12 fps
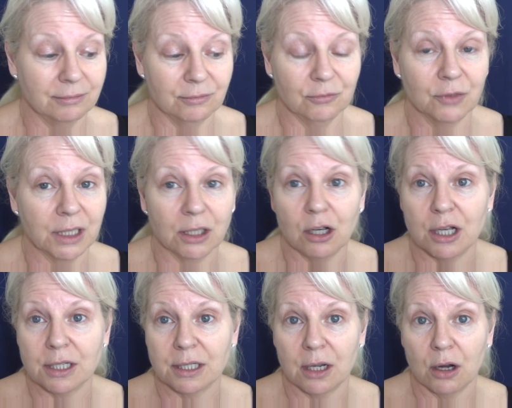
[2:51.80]

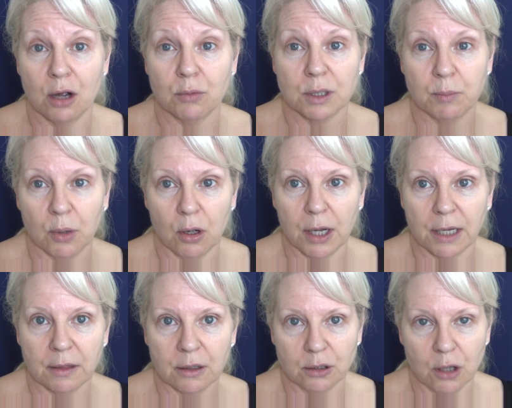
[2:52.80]
realise that I was
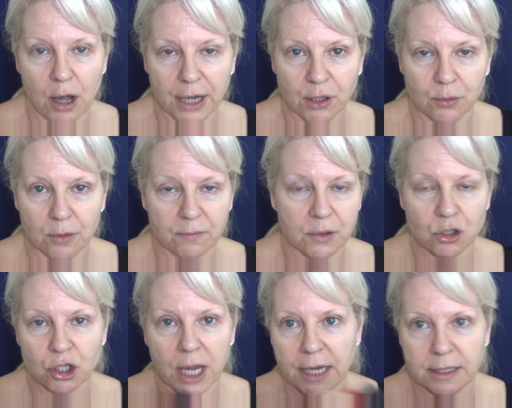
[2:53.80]
buying the lighter of the
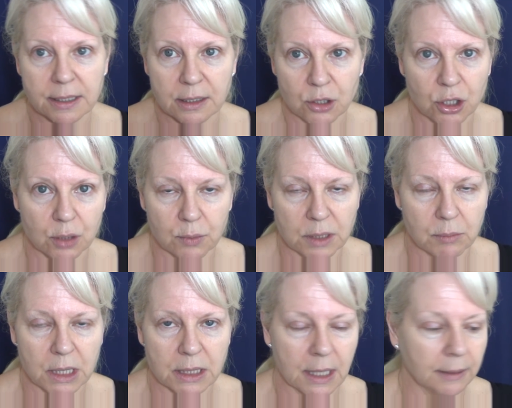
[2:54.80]
shades that she was
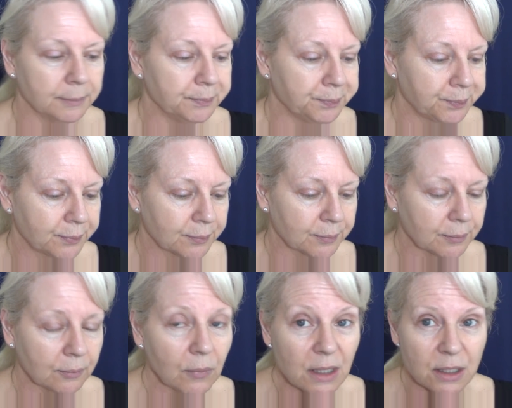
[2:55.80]
mixing.
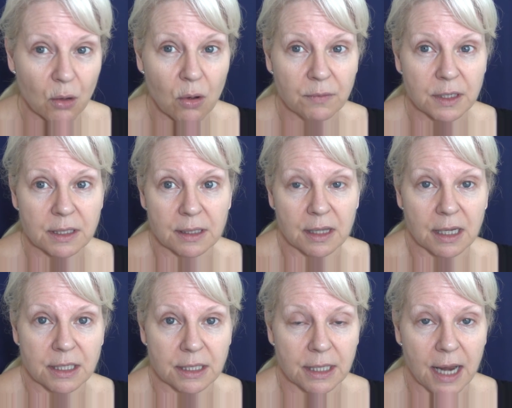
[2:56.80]
So obviously they
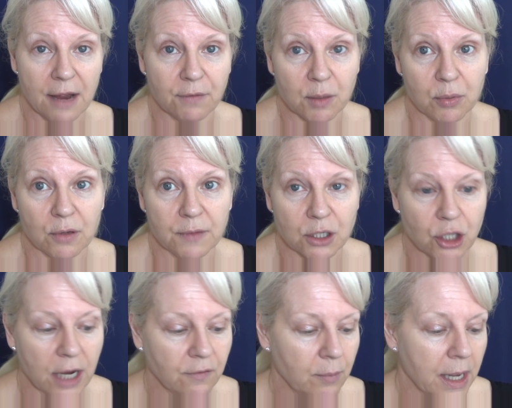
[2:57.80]
didn't have the perfect
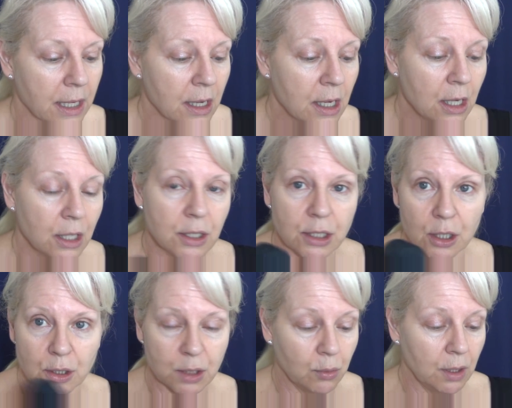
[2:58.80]
shade for me.
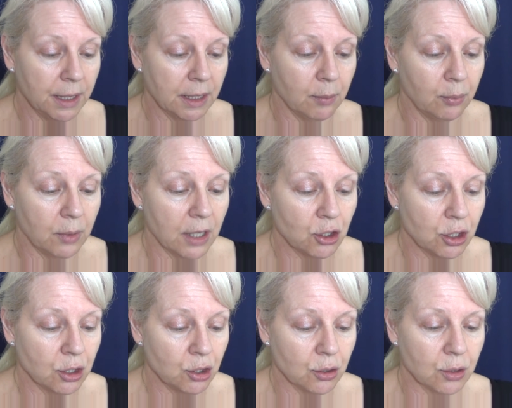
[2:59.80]
So swirling the brush
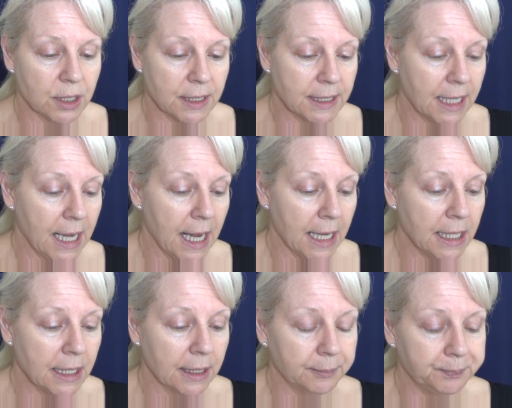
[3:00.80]
into this
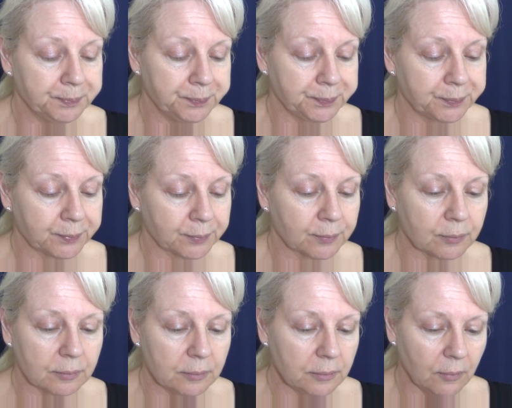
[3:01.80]
cake
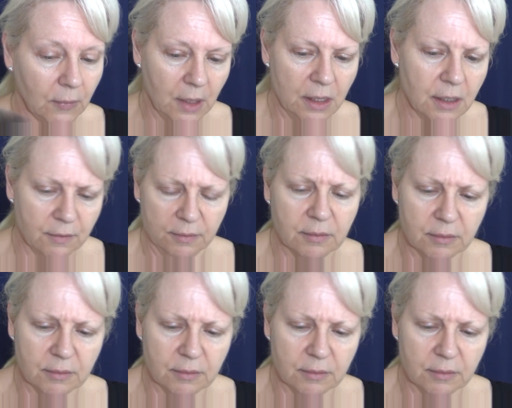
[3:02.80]
and then